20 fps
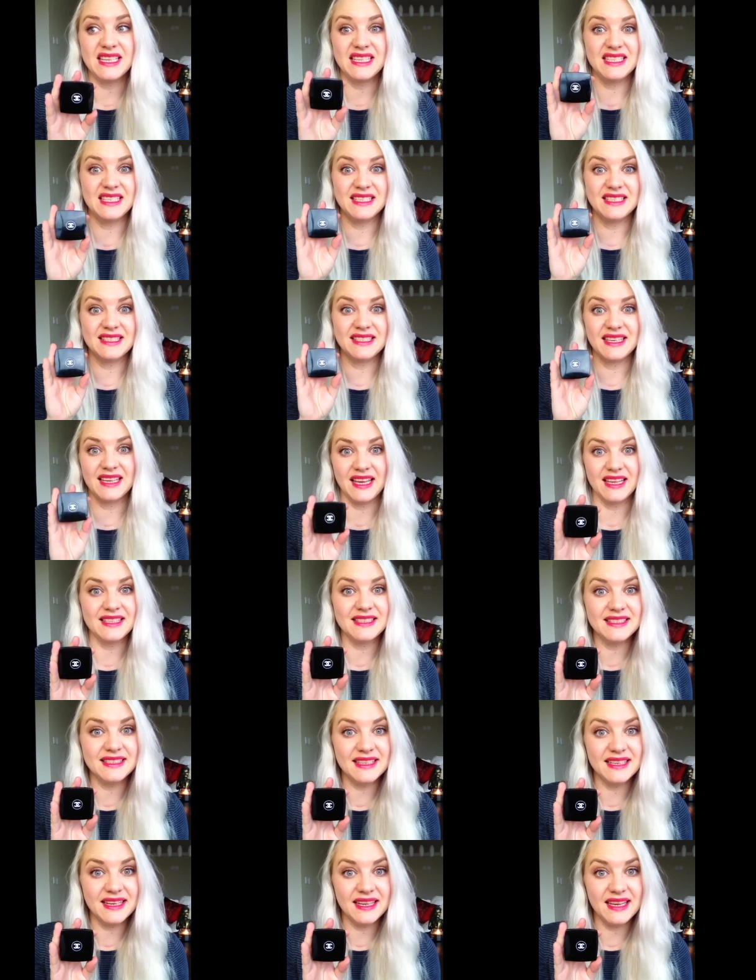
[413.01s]

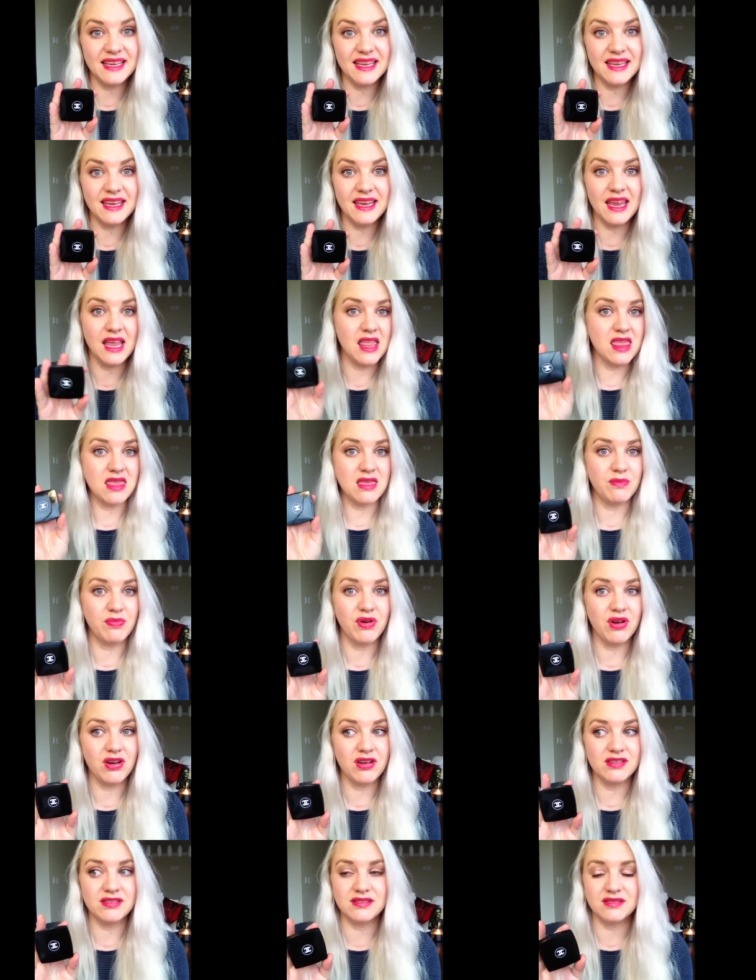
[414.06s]
disgustingly in the
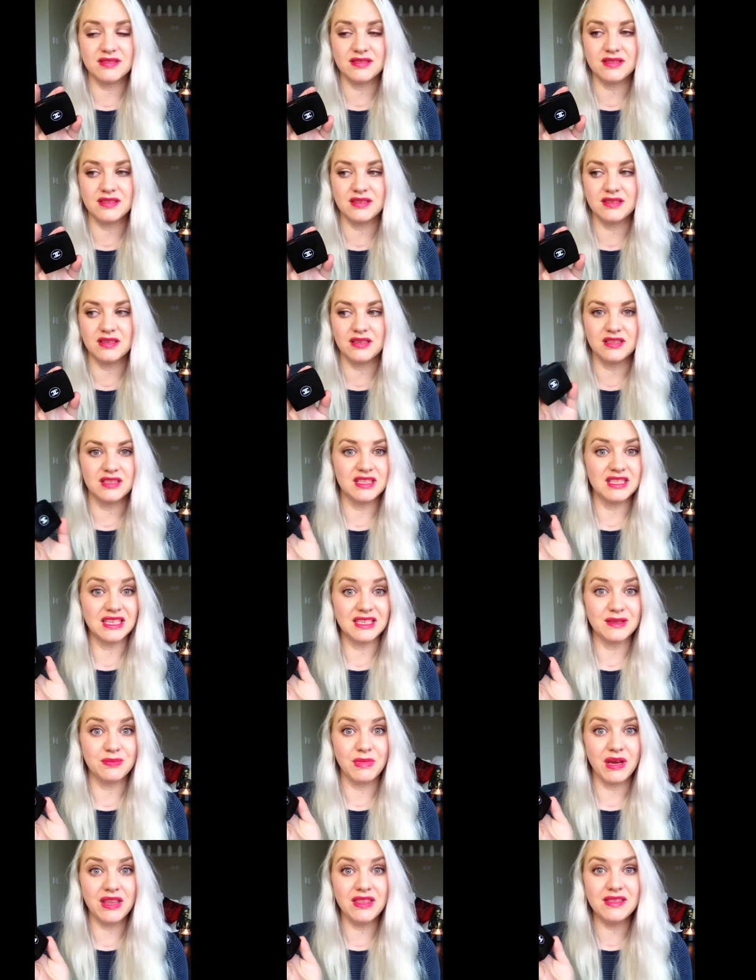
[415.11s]
past 6
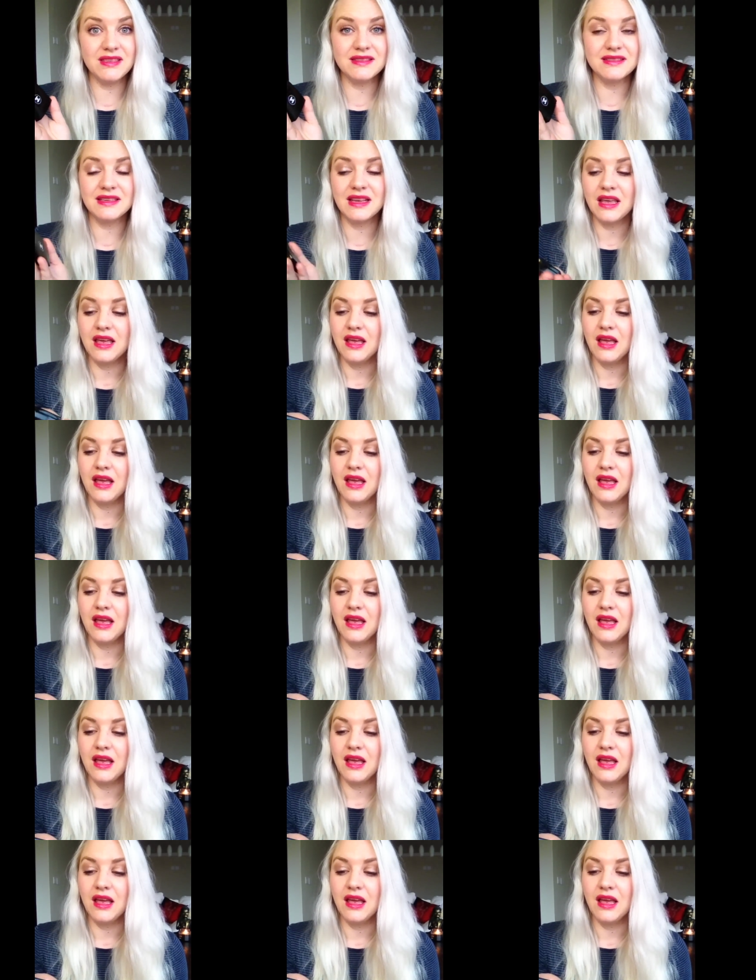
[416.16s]
months.